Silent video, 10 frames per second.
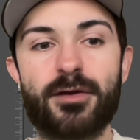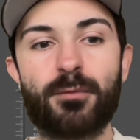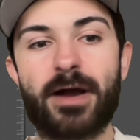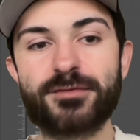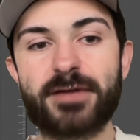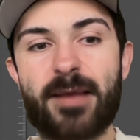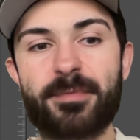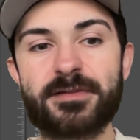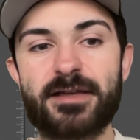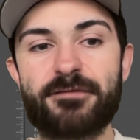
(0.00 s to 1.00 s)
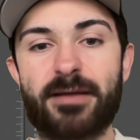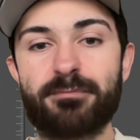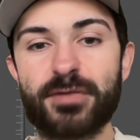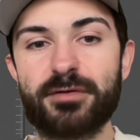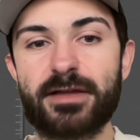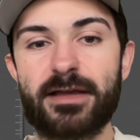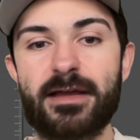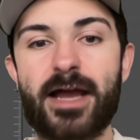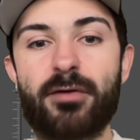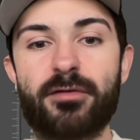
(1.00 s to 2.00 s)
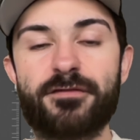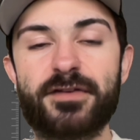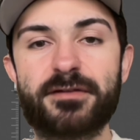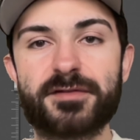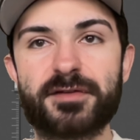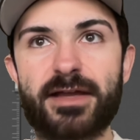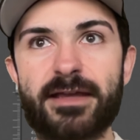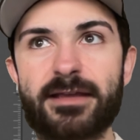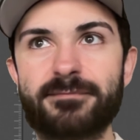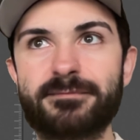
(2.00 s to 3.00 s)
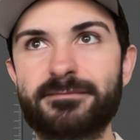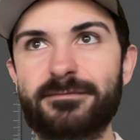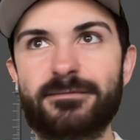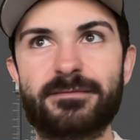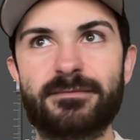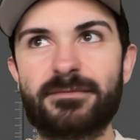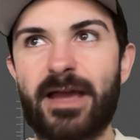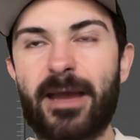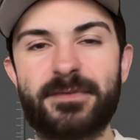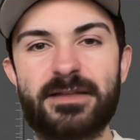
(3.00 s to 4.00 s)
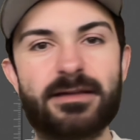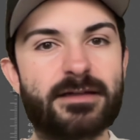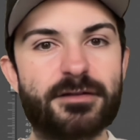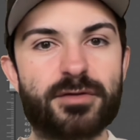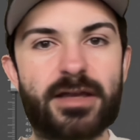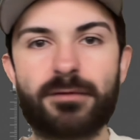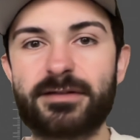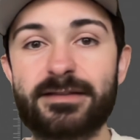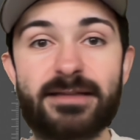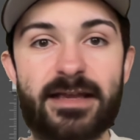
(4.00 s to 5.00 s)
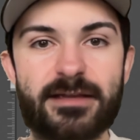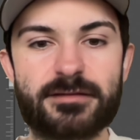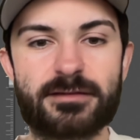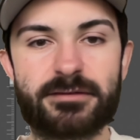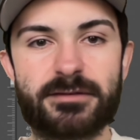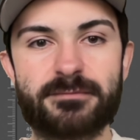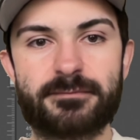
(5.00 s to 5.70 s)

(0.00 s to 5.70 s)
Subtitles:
Watch what happens if I mute it, how it feels like empty and you can't really dance to it.